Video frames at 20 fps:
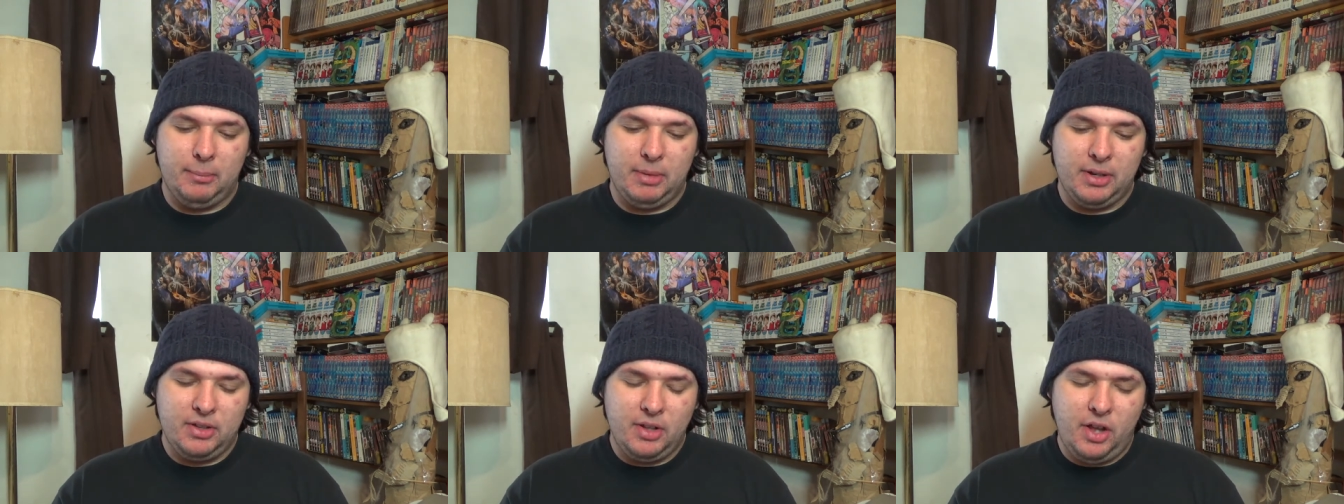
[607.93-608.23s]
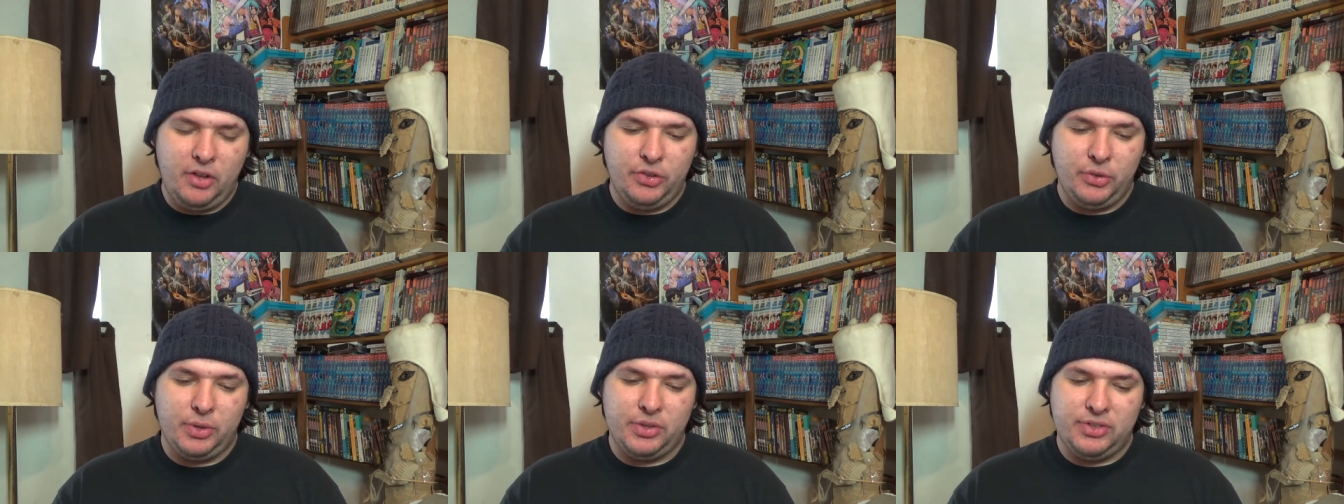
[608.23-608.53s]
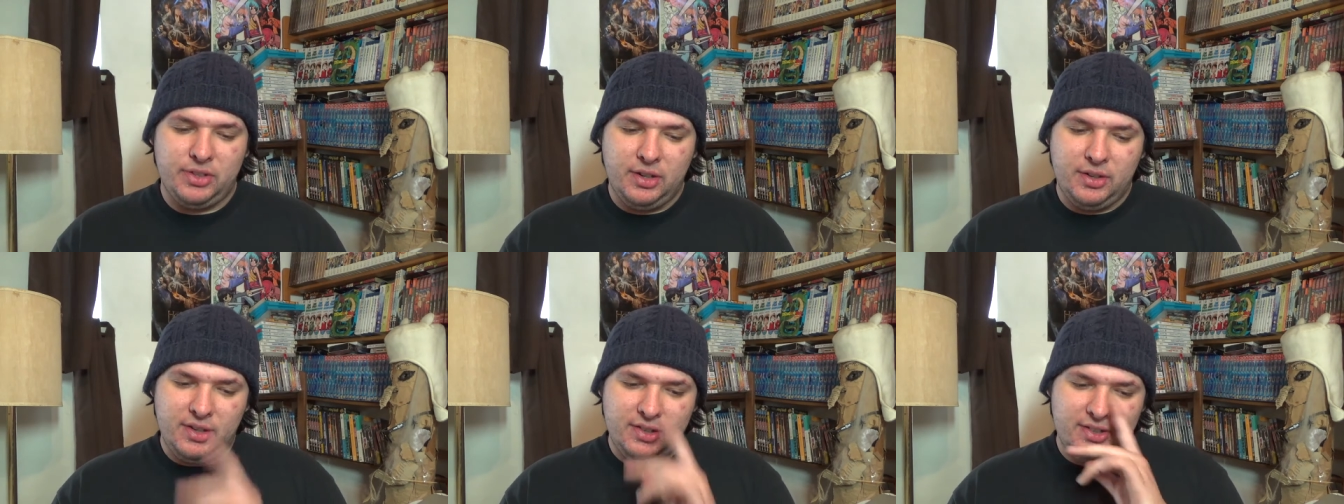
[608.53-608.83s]
but it's also a
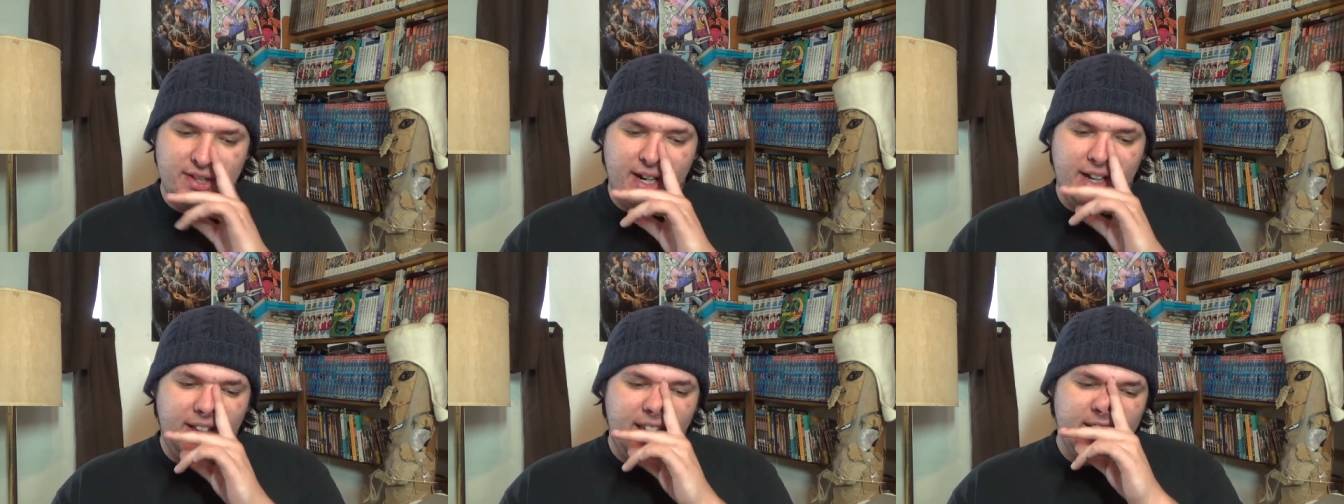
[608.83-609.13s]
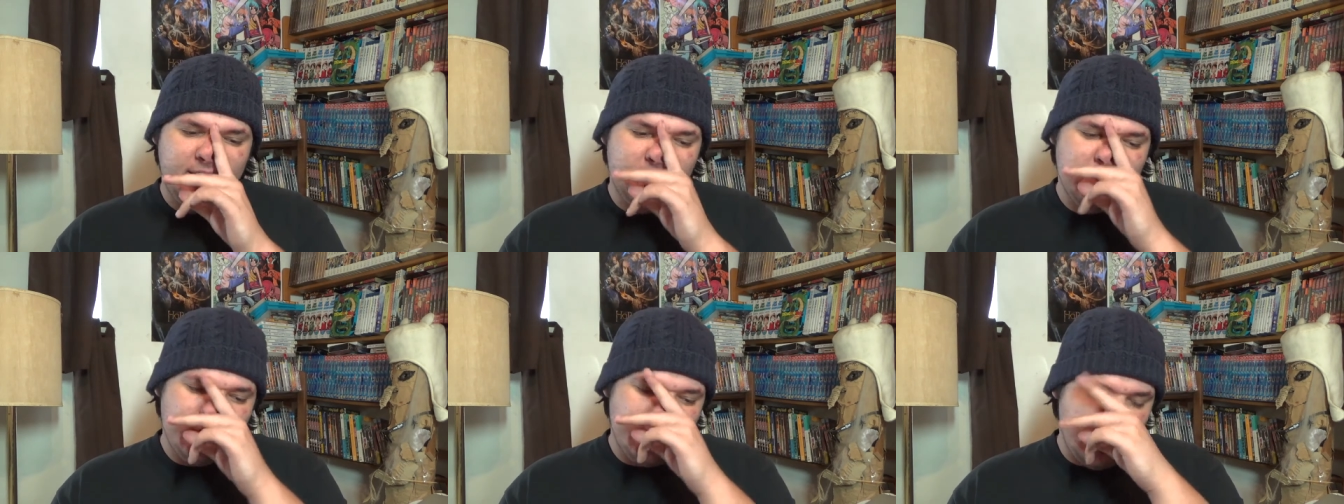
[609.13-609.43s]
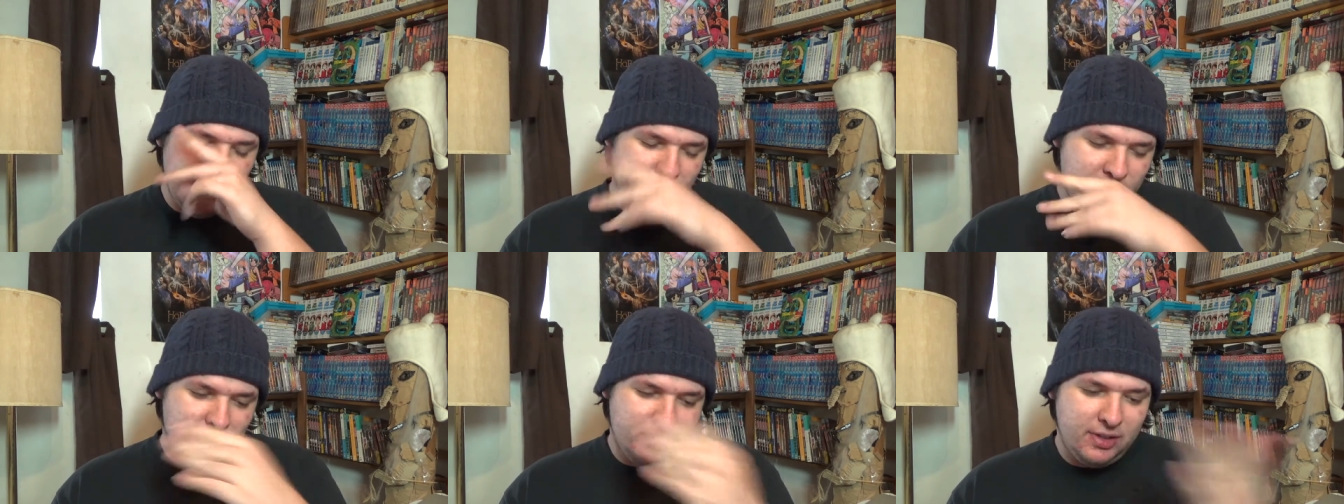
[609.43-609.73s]
series that I like to
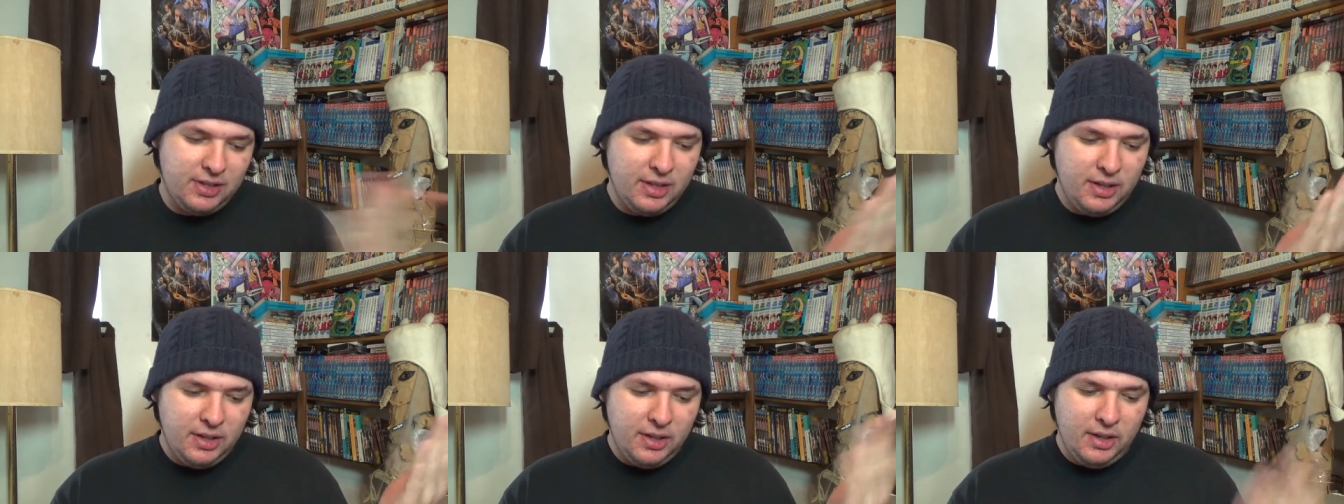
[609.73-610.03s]
just,